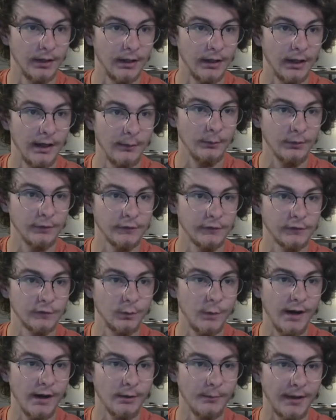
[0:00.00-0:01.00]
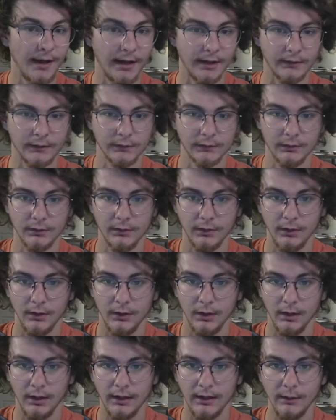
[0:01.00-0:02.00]
I a square mask,
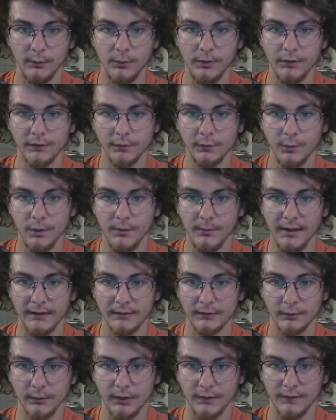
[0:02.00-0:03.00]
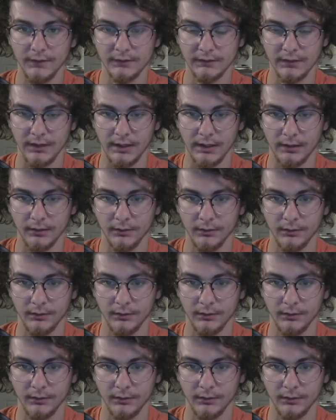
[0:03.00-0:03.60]
and I want a square mask around this guy.